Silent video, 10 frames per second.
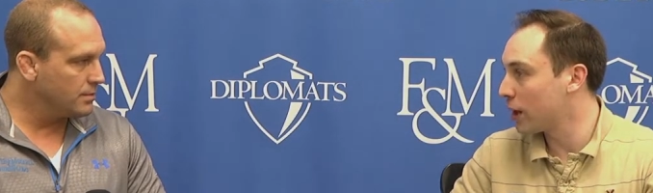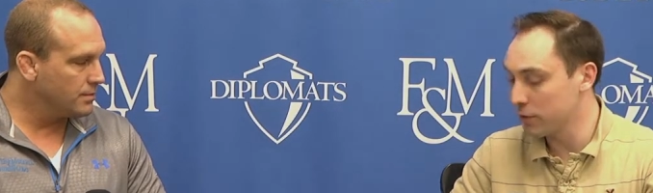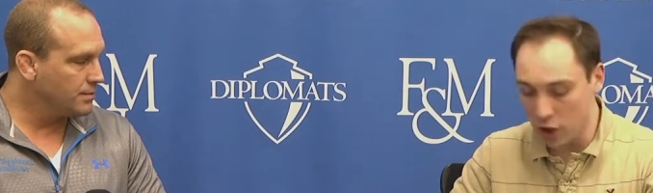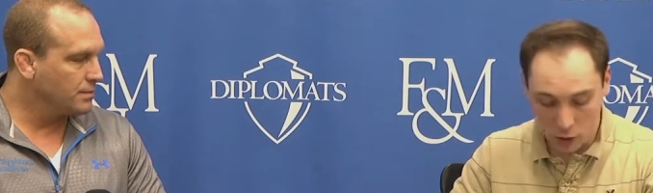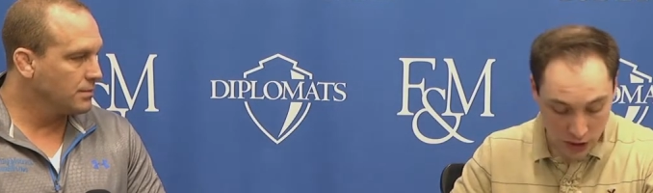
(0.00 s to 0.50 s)
Speaker 1: You
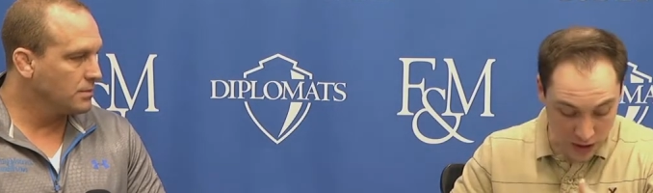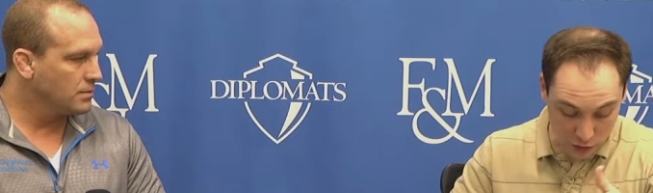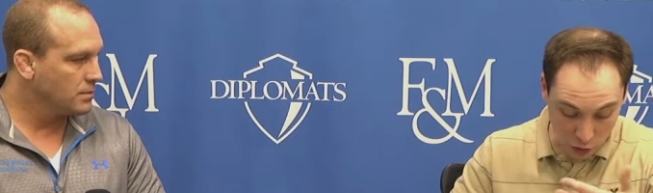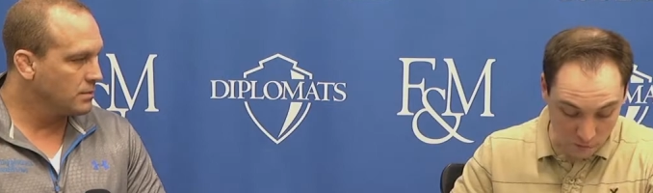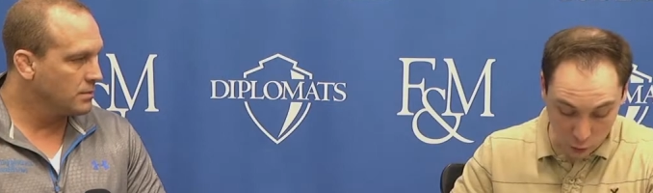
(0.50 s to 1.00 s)
know, the
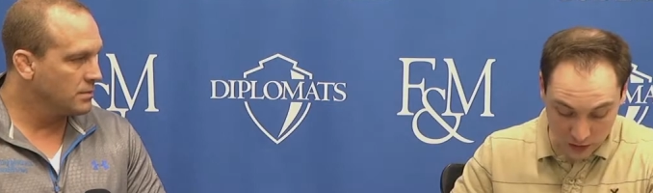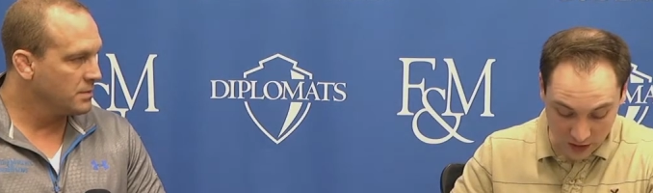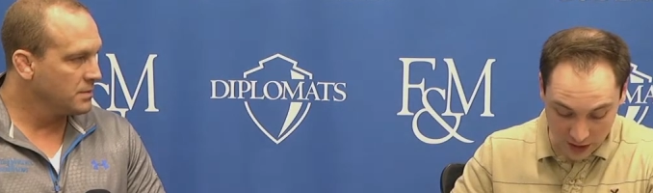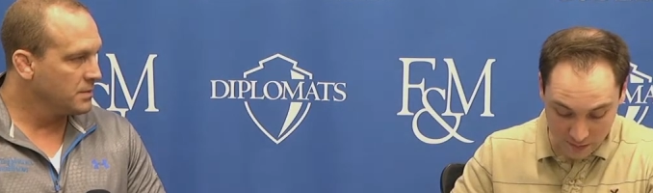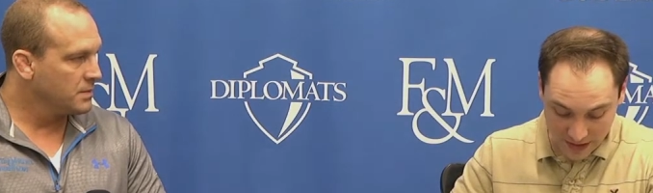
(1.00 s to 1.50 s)
only
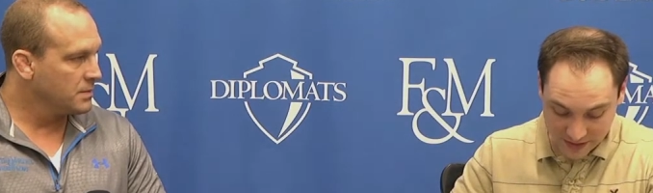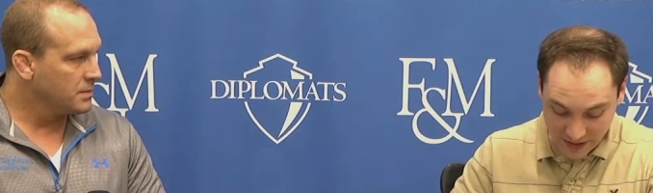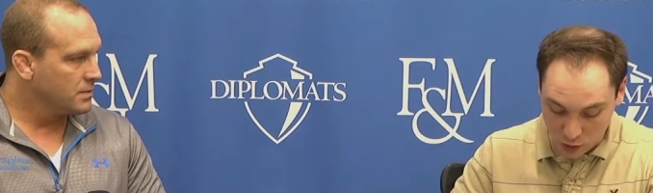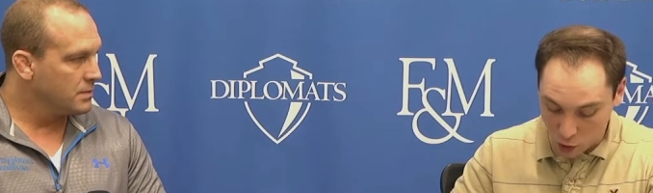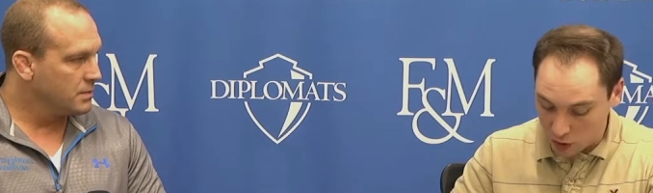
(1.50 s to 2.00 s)
four-time NCAA
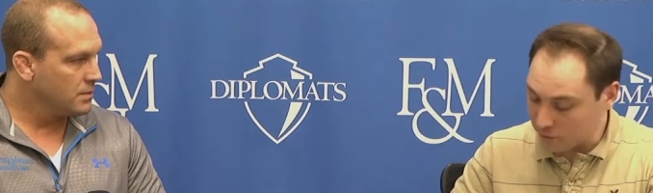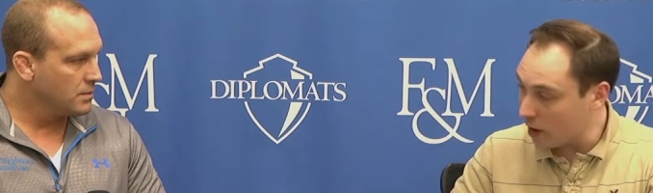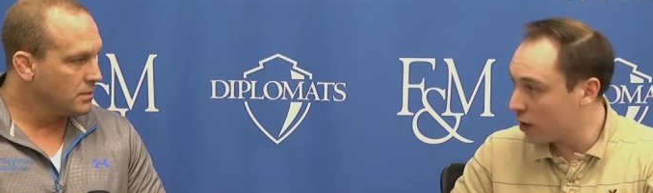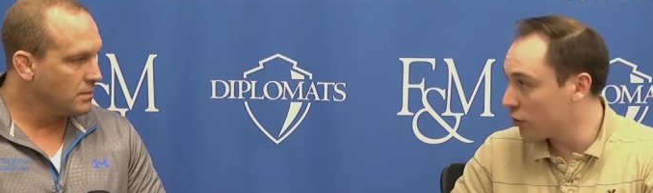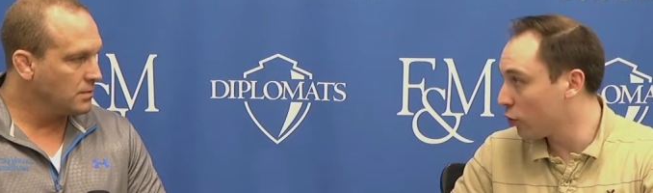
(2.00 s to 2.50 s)

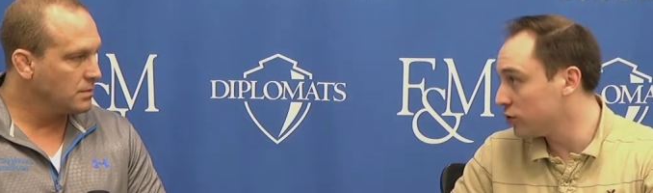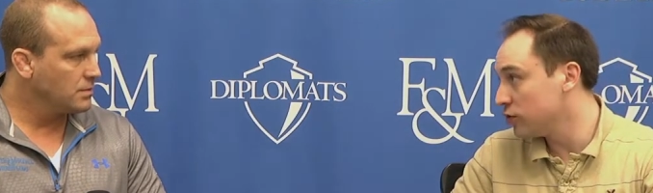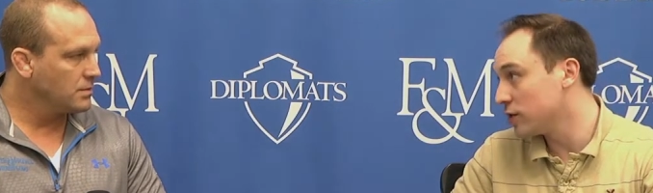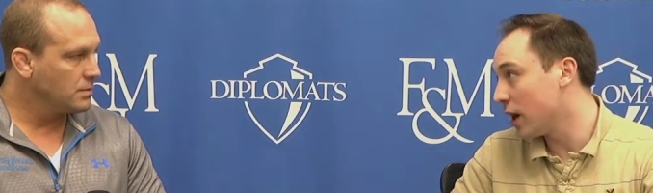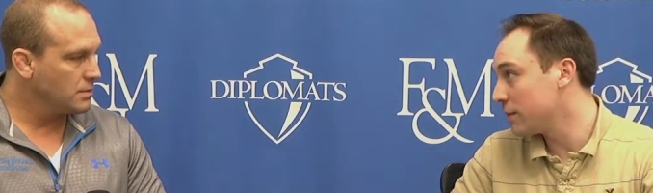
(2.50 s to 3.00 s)
qualifier, the only
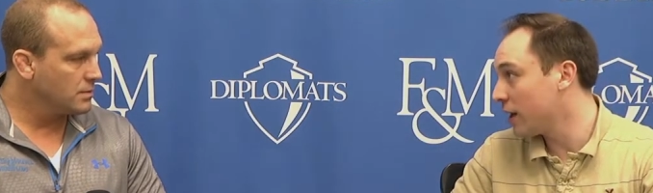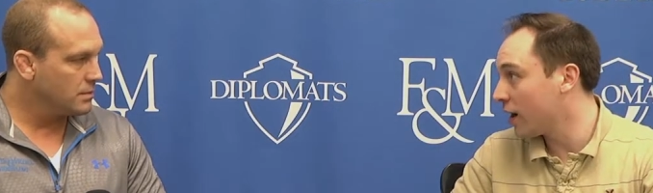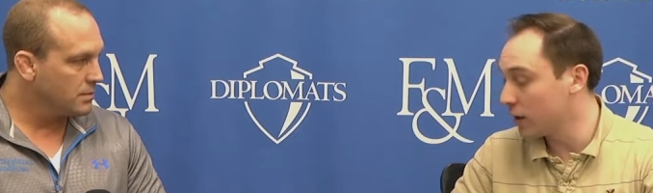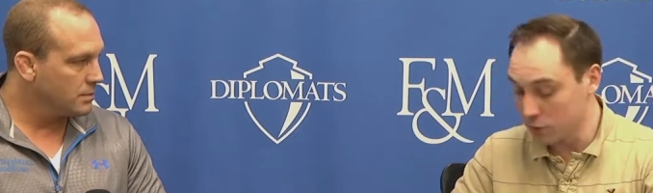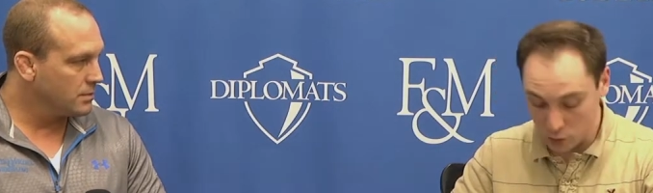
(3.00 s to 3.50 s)
two-time
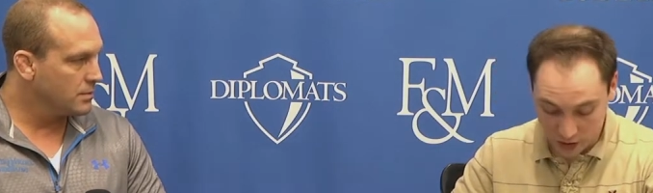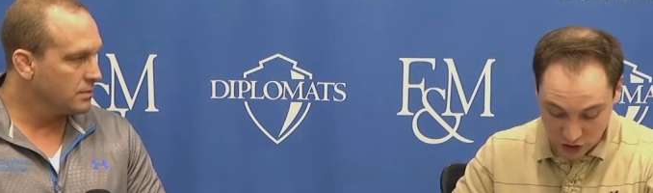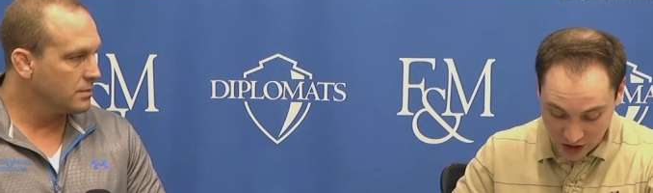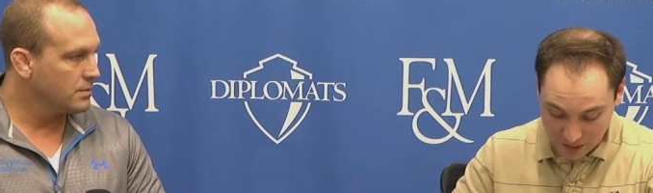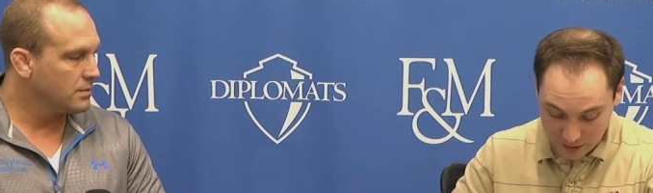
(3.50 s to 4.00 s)
EIWA
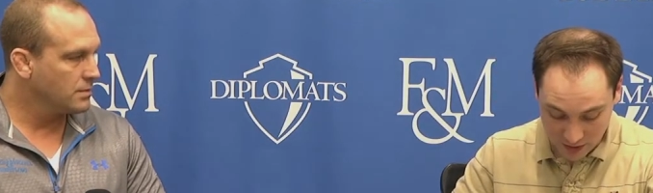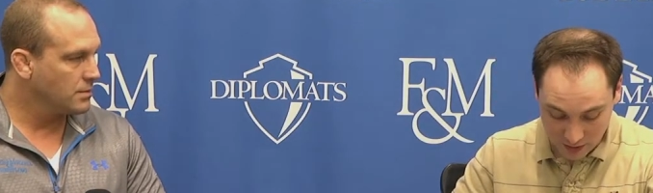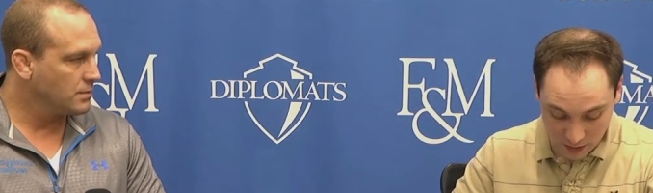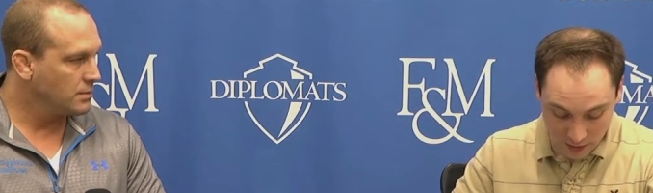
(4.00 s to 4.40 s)
champion.